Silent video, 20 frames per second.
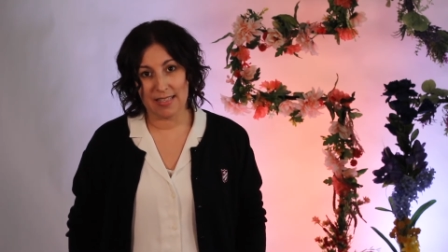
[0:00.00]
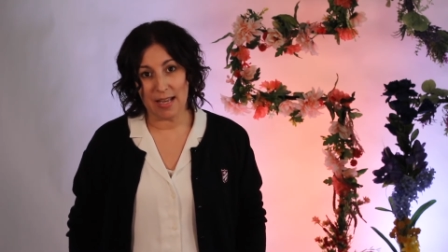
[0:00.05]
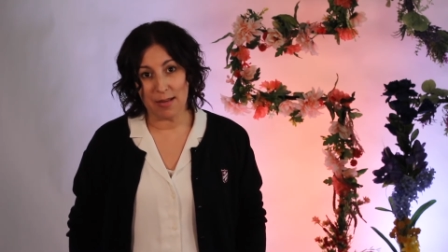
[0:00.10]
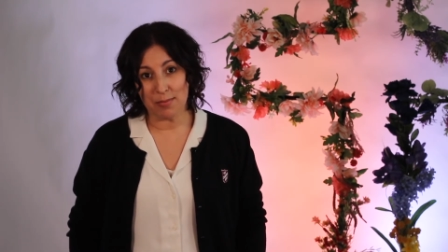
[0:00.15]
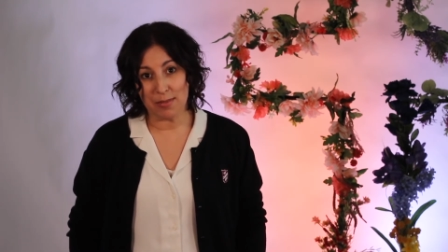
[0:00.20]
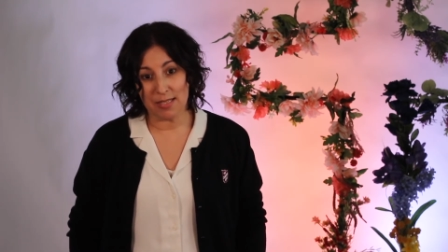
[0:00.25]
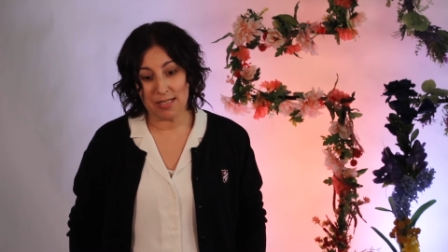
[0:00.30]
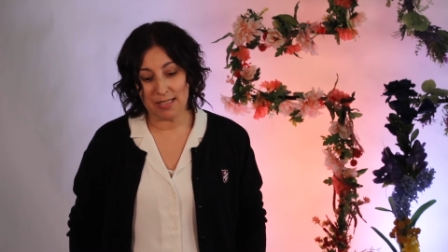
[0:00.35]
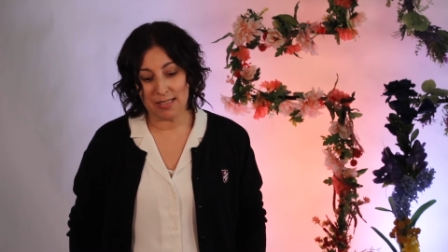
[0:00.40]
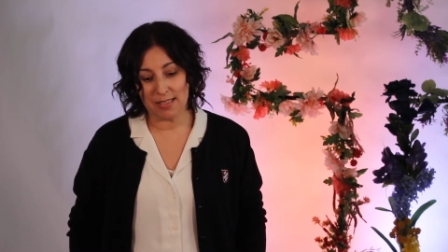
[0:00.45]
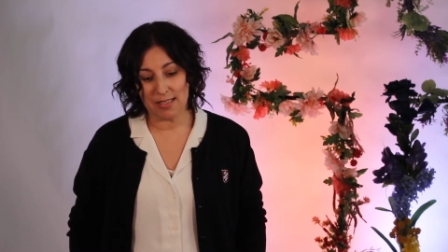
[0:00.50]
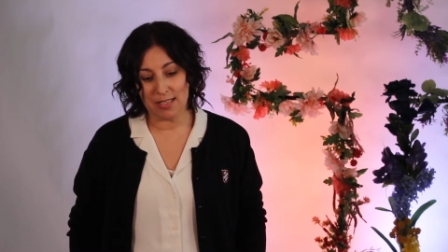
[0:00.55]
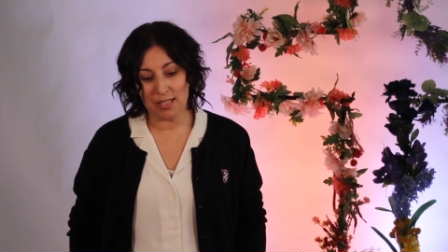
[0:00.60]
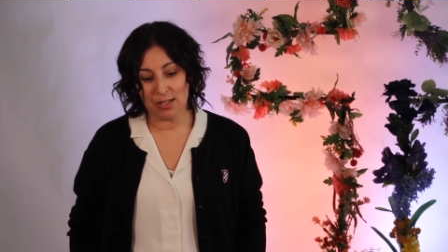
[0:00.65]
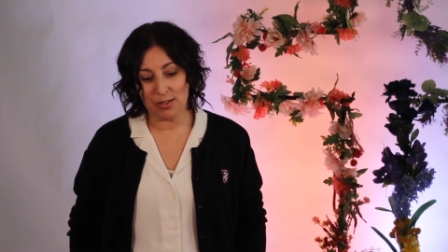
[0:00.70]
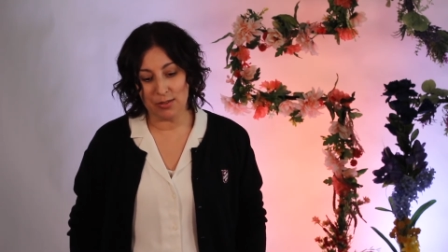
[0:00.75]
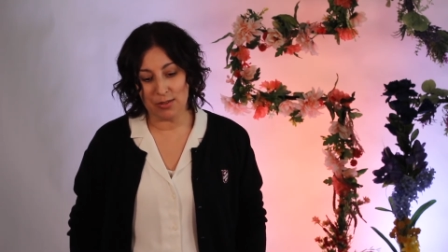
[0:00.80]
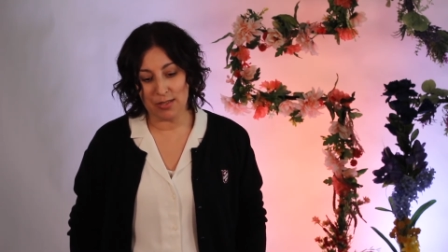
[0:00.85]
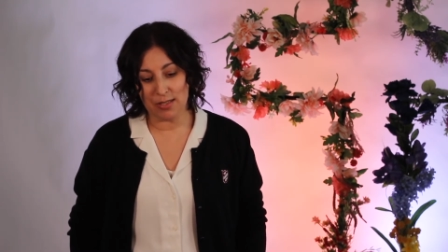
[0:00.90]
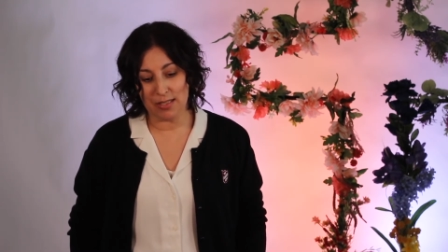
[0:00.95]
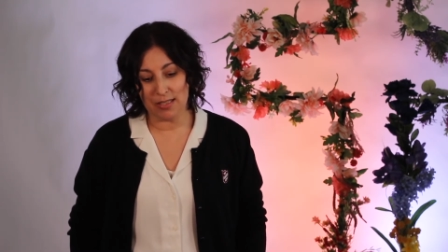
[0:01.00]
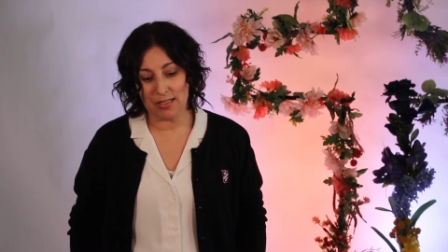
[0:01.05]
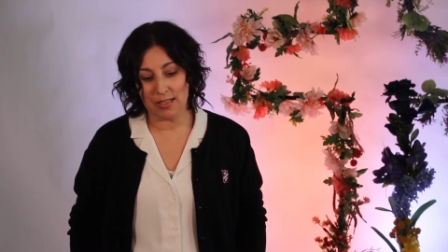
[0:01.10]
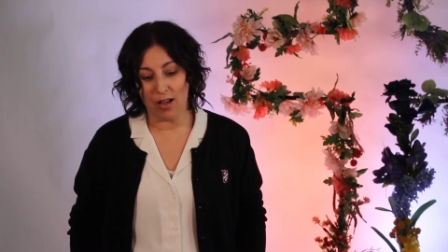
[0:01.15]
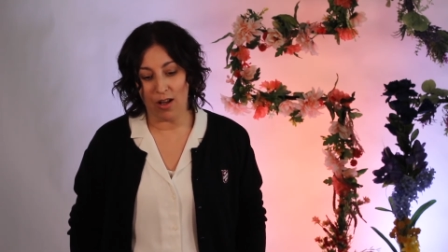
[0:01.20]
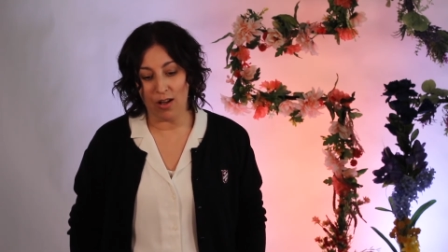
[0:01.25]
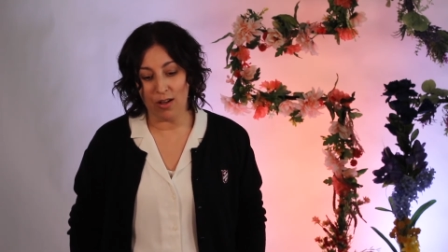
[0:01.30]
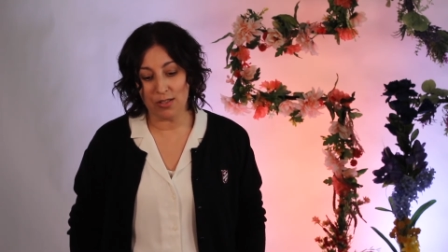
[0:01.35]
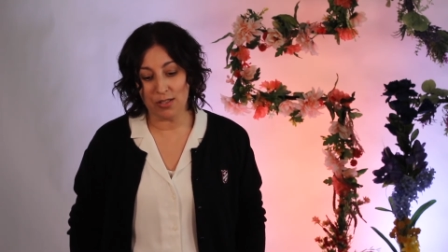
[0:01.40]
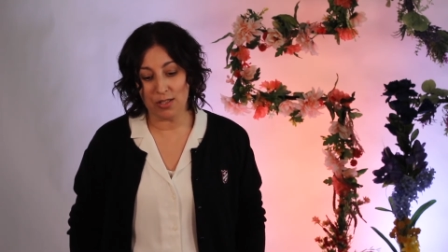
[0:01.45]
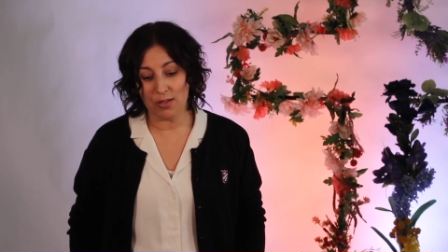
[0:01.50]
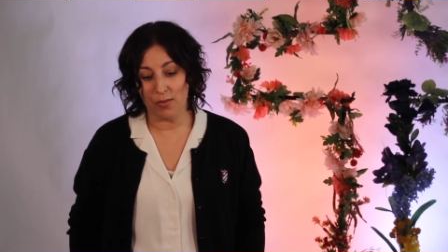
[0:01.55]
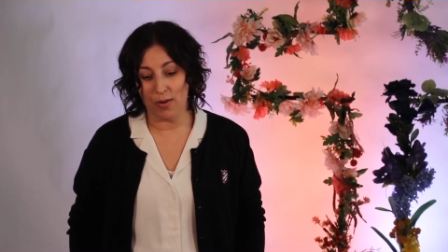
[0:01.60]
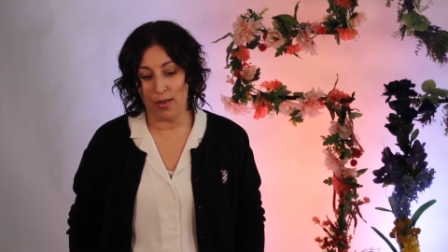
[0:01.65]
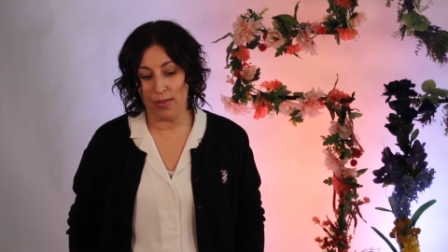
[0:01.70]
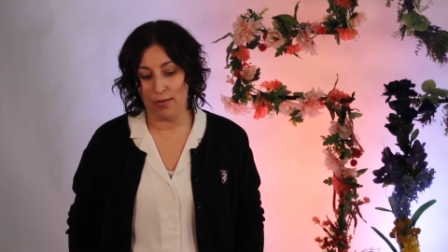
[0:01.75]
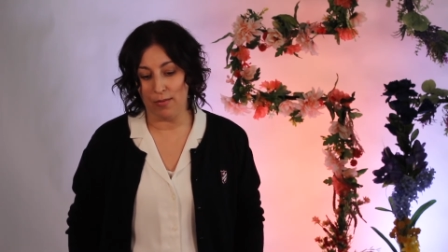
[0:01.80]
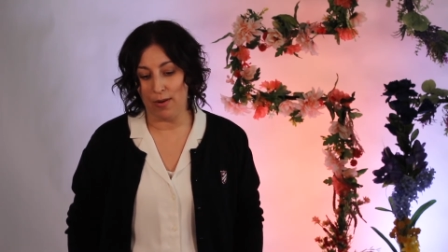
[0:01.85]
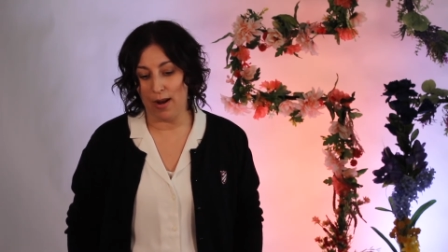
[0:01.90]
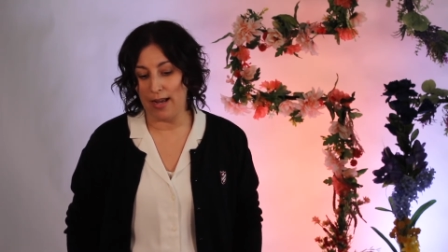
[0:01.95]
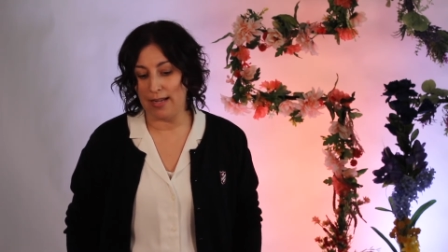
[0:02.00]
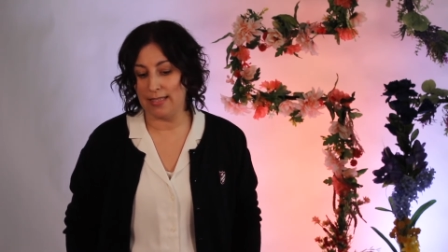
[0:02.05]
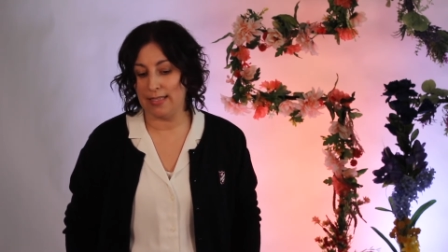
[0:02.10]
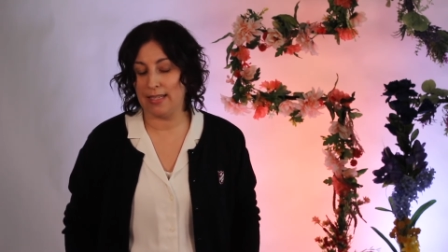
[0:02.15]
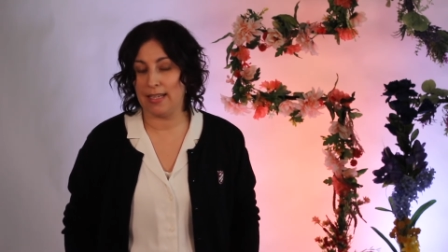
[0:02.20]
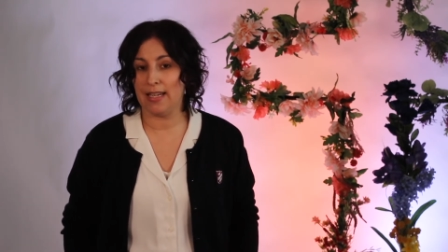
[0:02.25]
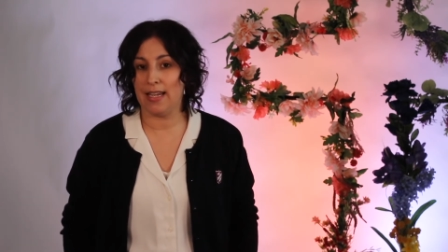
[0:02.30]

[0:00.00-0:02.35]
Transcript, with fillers: Substance use is also on the rise in